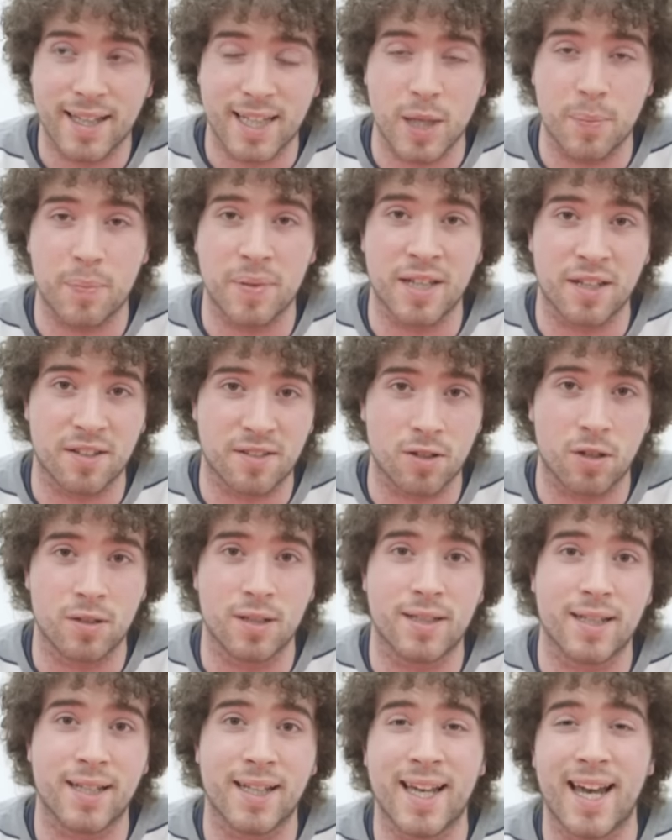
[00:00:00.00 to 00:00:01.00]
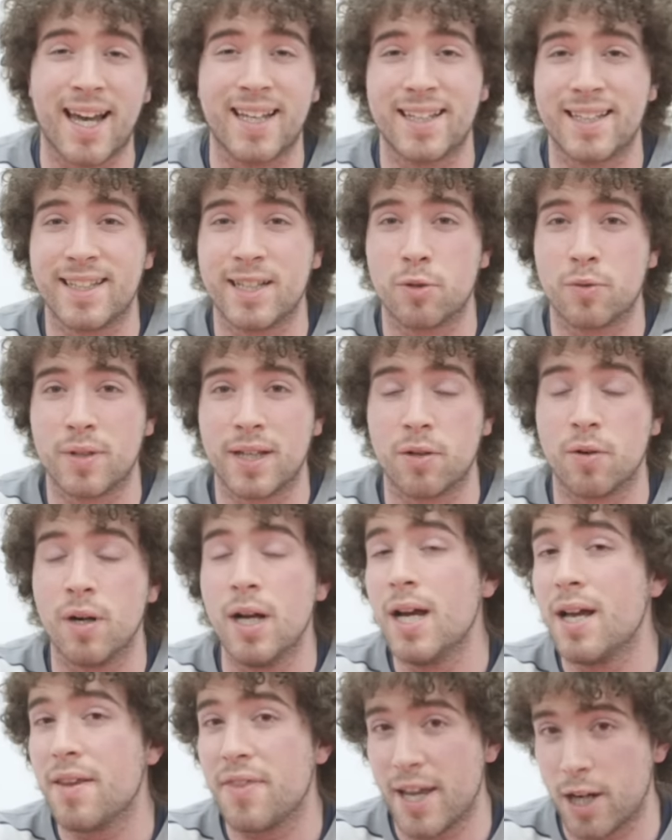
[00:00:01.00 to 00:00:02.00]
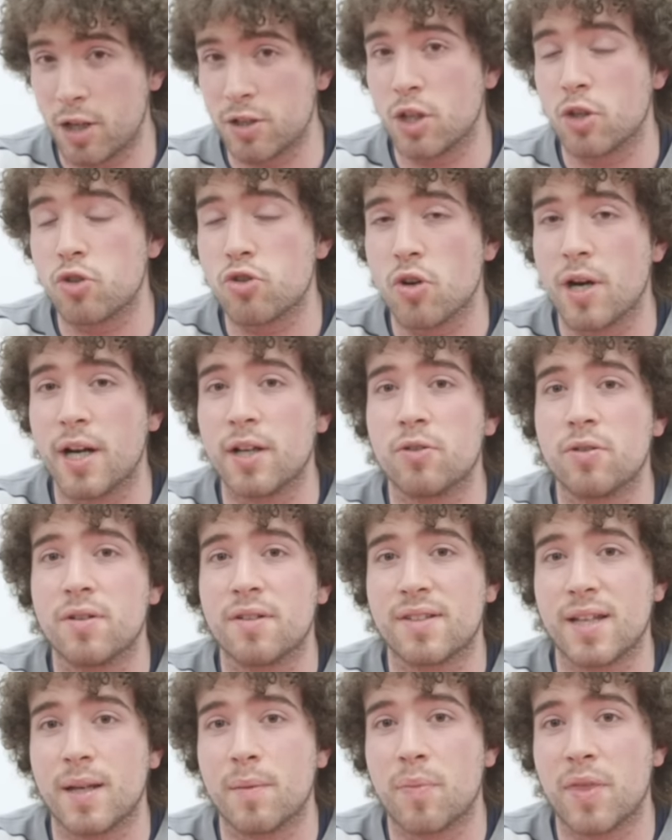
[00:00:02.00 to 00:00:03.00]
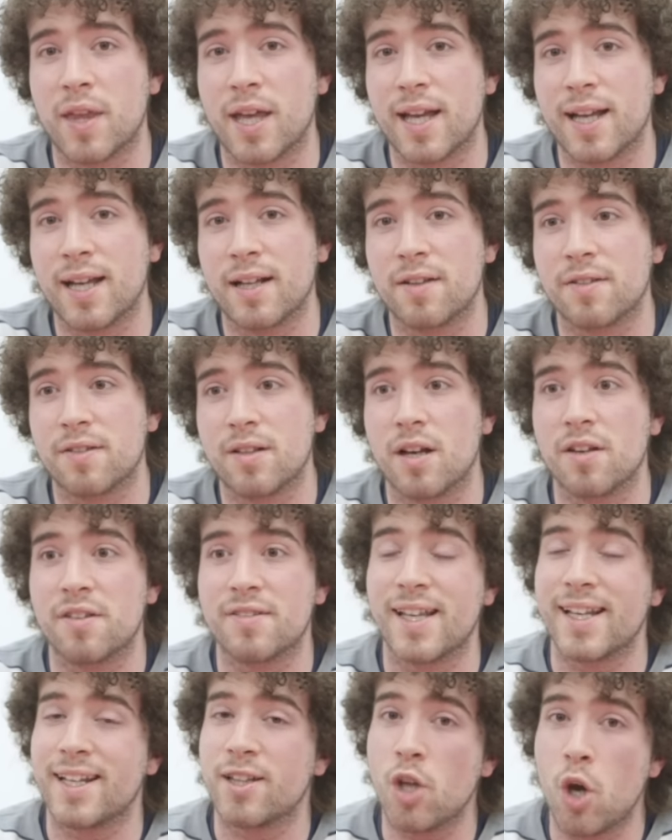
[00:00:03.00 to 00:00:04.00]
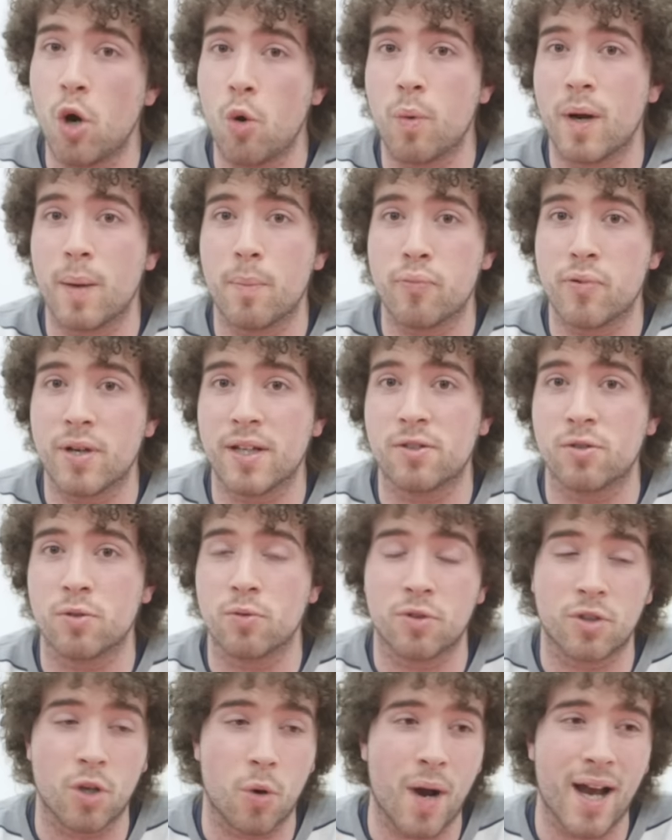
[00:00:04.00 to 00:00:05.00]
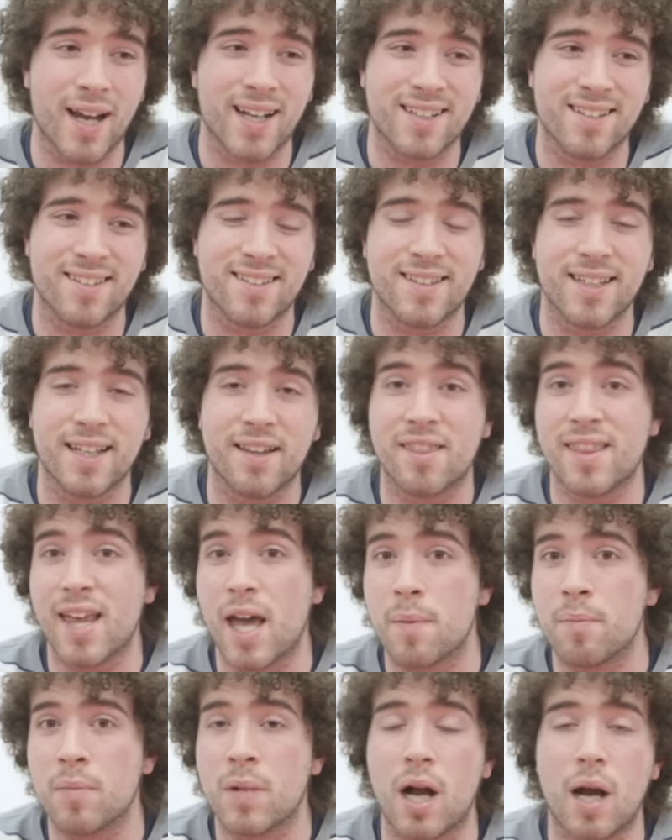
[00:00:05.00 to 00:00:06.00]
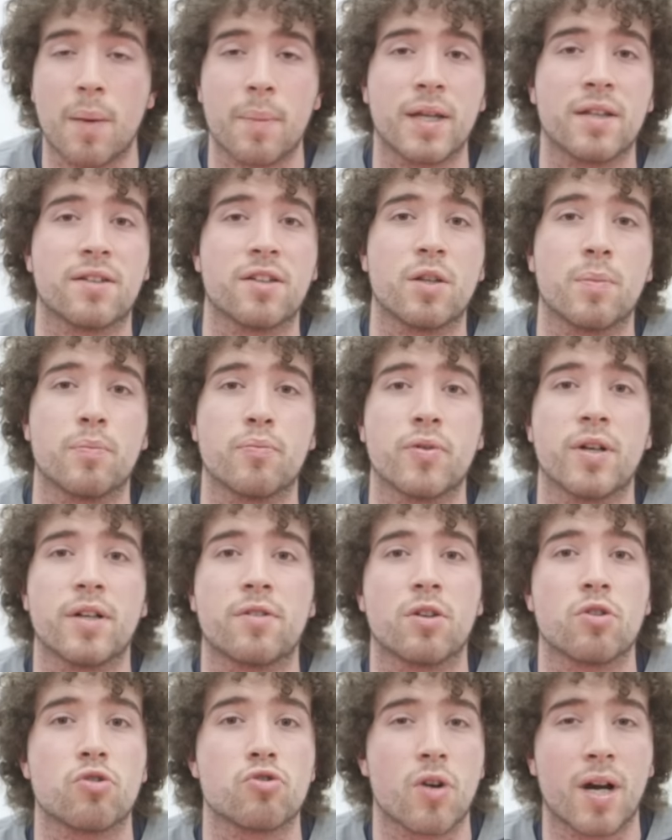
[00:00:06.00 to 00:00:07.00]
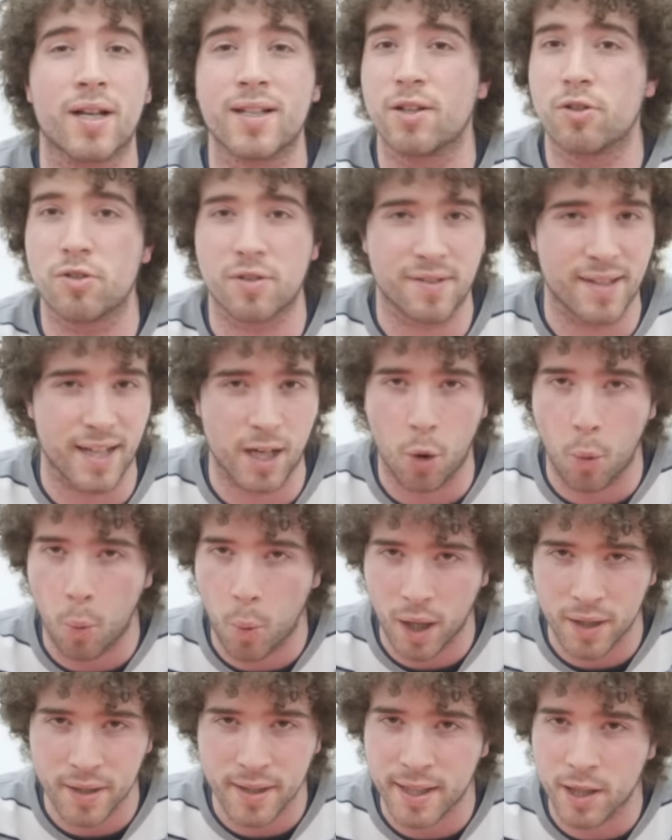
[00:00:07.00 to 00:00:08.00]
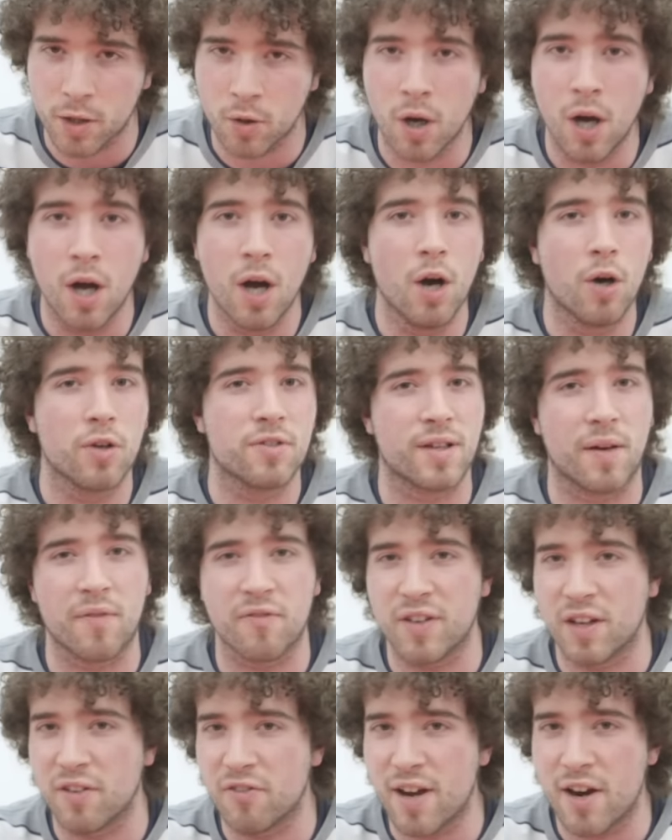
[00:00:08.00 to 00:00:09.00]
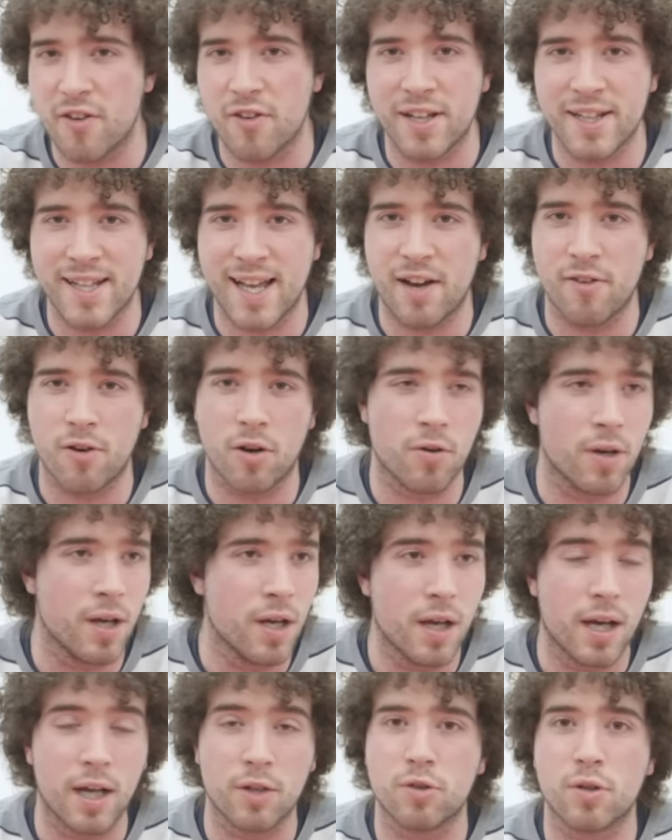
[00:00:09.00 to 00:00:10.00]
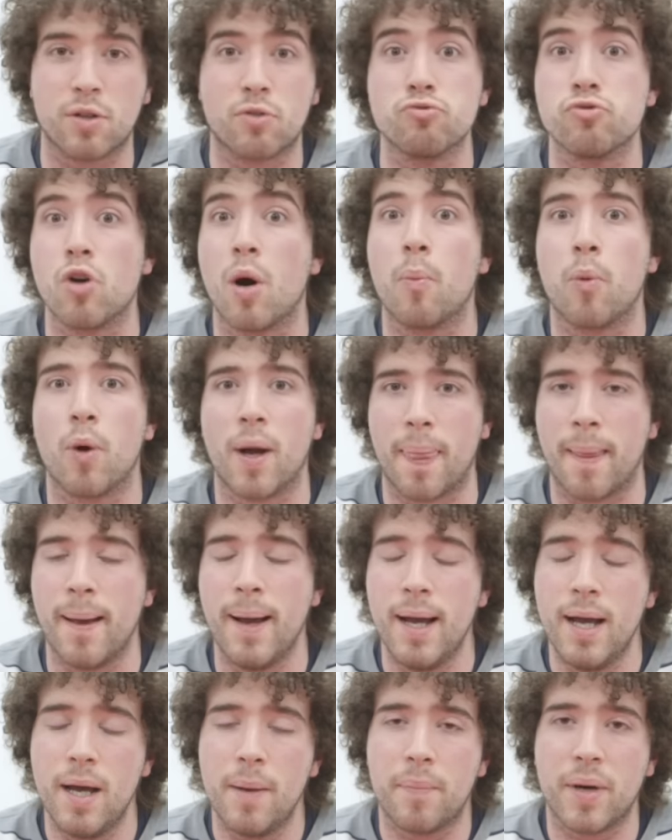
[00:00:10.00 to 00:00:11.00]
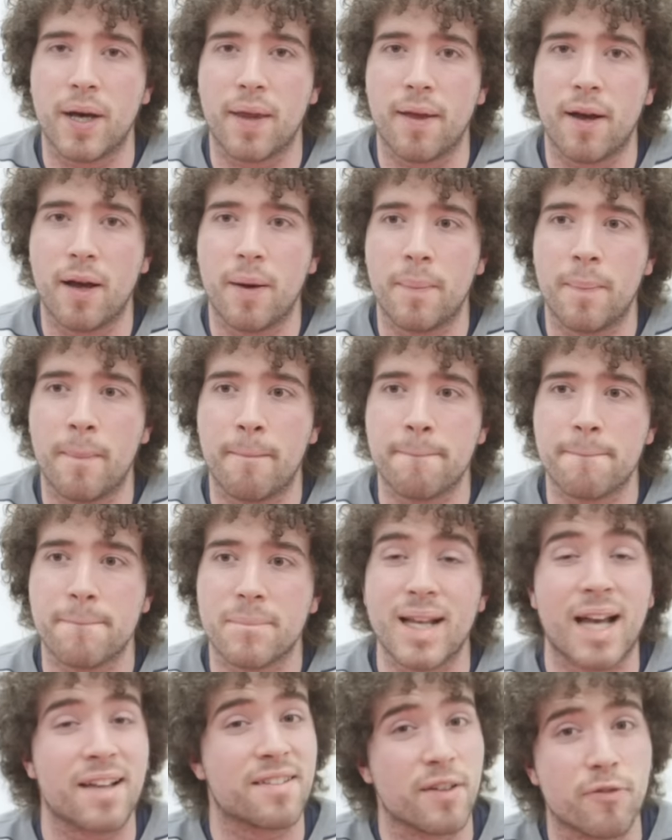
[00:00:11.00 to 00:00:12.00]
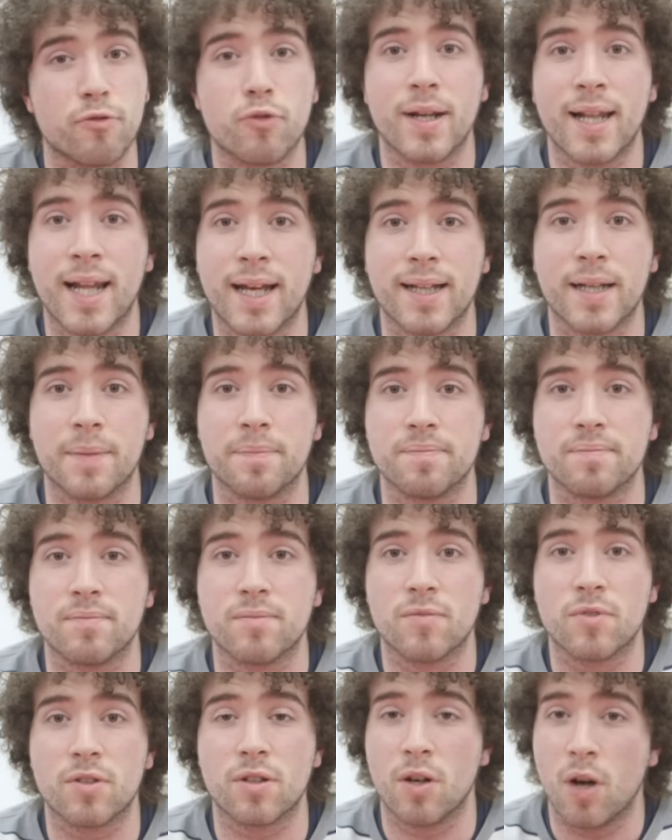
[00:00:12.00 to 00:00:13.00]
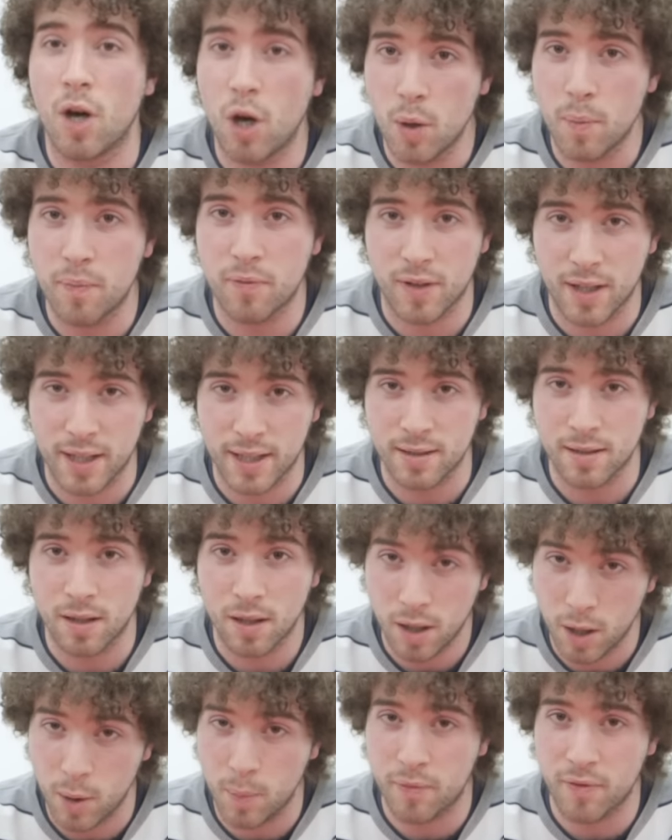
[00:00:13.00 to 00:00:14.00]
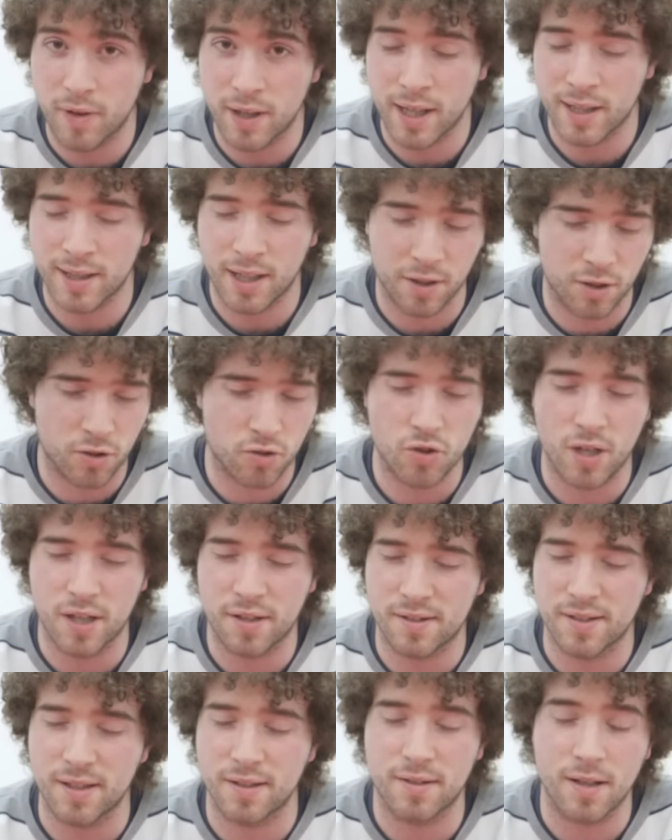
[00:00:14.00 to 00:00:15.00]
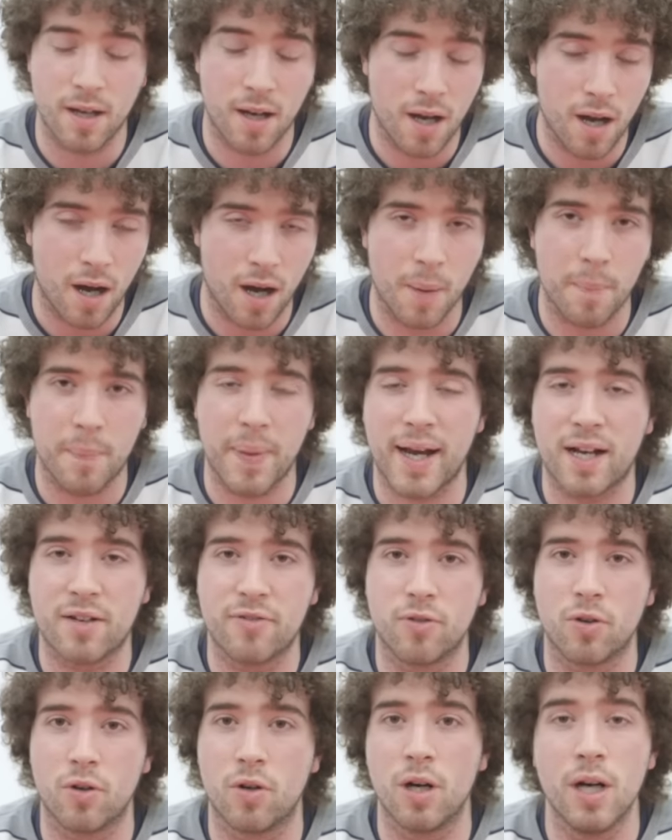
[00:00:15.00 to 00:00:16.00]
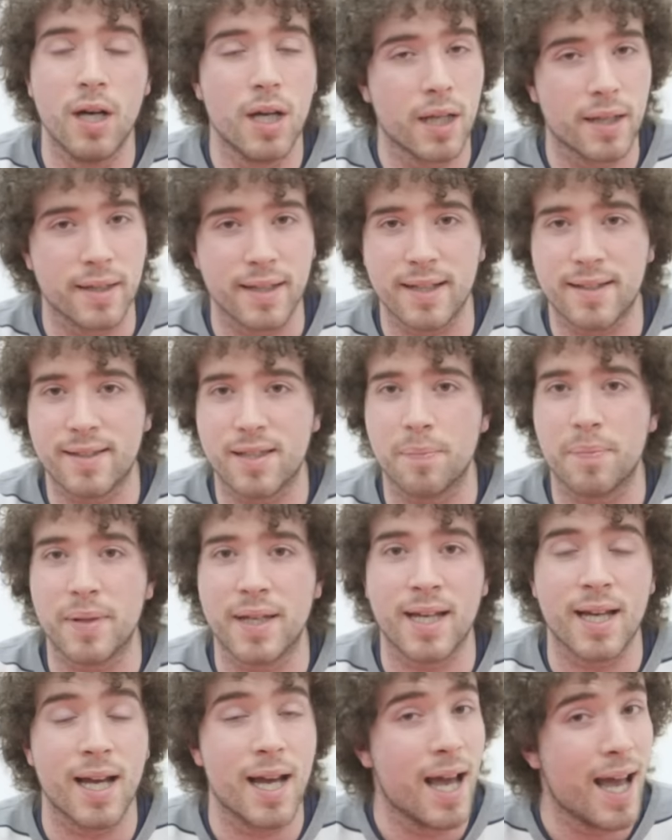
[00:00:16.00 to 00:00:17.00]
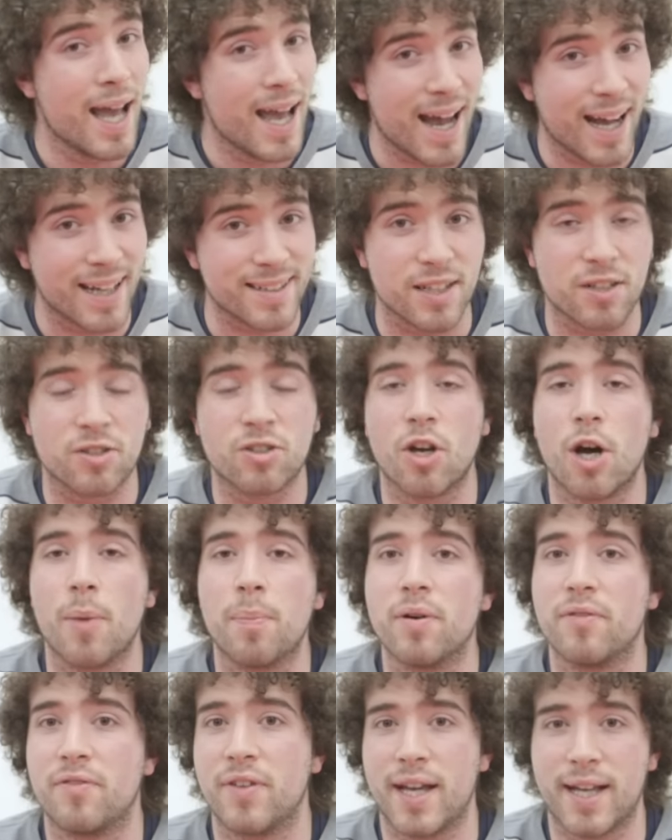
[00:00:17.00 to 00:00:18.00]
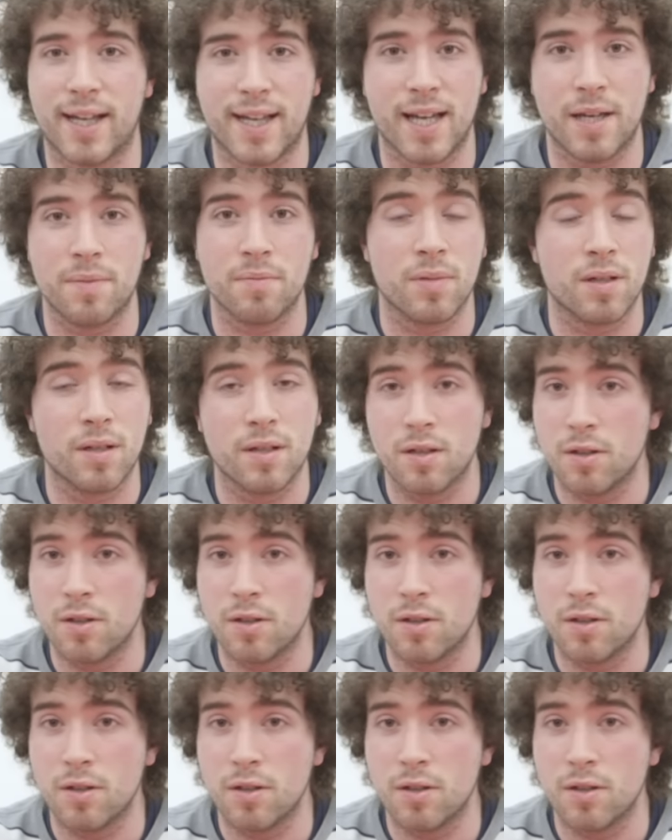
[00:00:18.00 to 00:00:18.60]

keeping it solid and getting a nil-nil. They're going to try and do the same thing against us. They know we're brittle, so I can see them coming to the bridge and trying to just nick a 1-0, something very narrow, and just rob one. But um, that's if we let them. So hopefully, hopefully, and I stress this, our back four need to be at the top of their game.